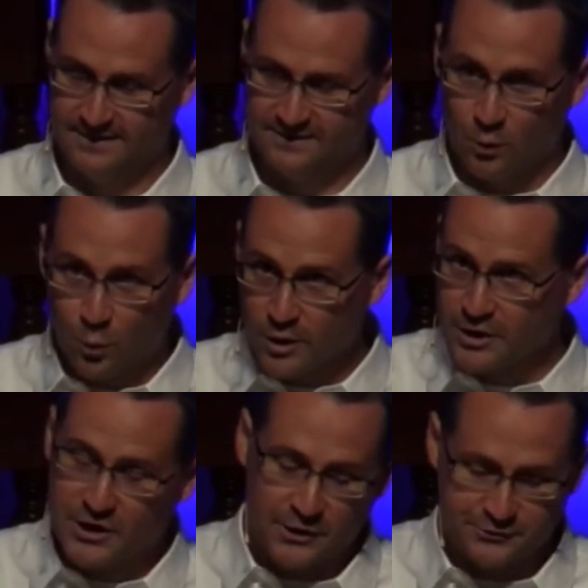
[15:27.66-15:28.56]
The
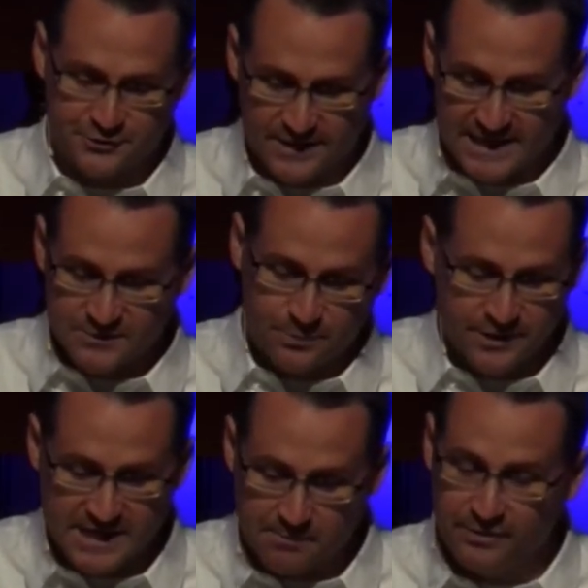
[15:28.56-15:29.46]
work culture that he's
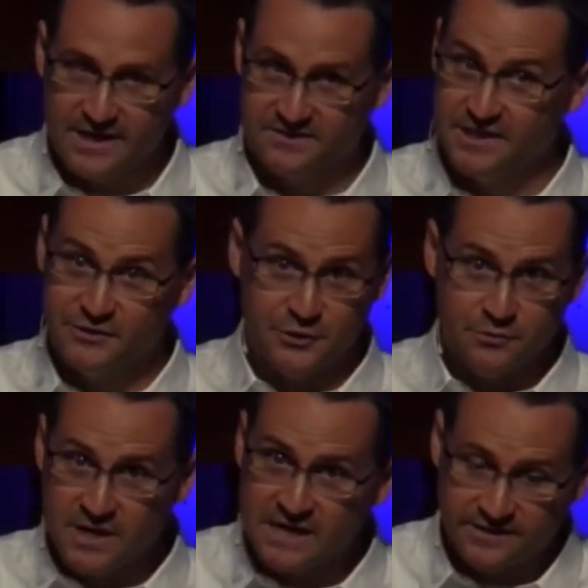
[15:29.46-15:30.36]
putting in place is
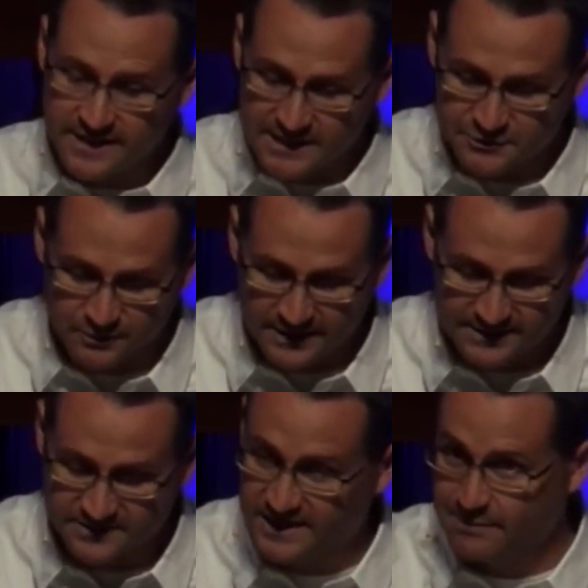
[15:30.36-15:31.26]
unique to Israel at
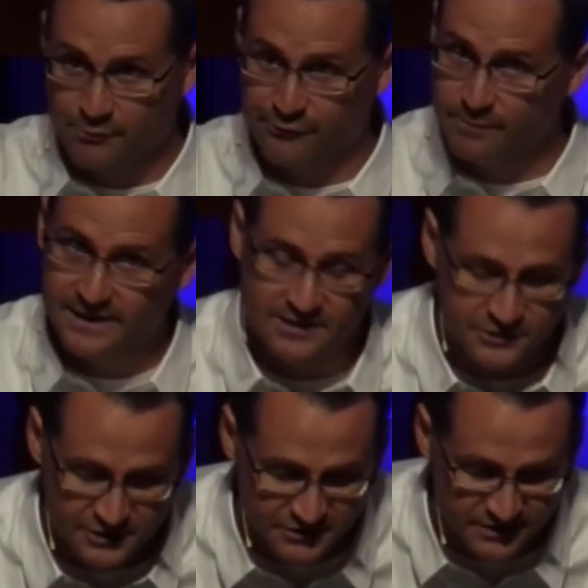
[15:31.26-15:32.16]
this time. Refer back to
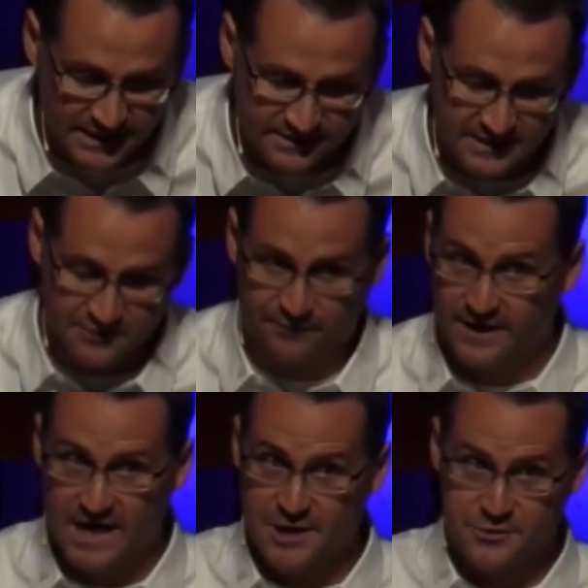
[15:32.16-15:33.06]
Judges 19 to find
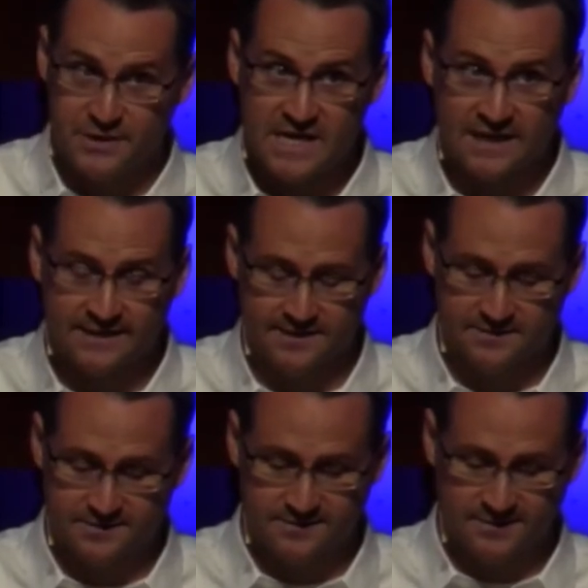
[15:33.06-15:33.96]
out how unique it
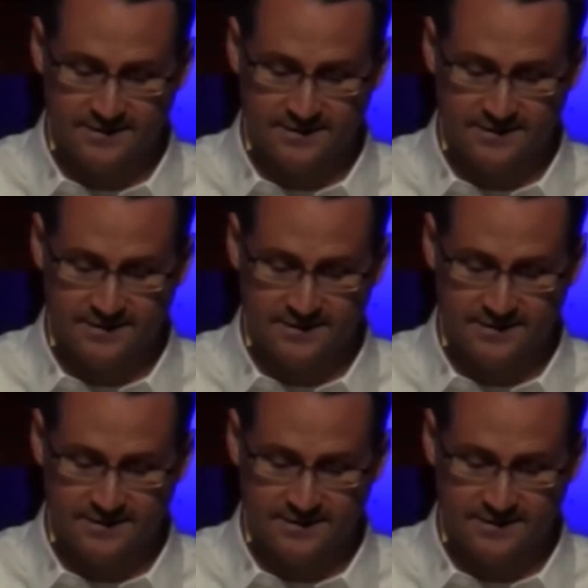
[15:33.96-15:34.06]
is.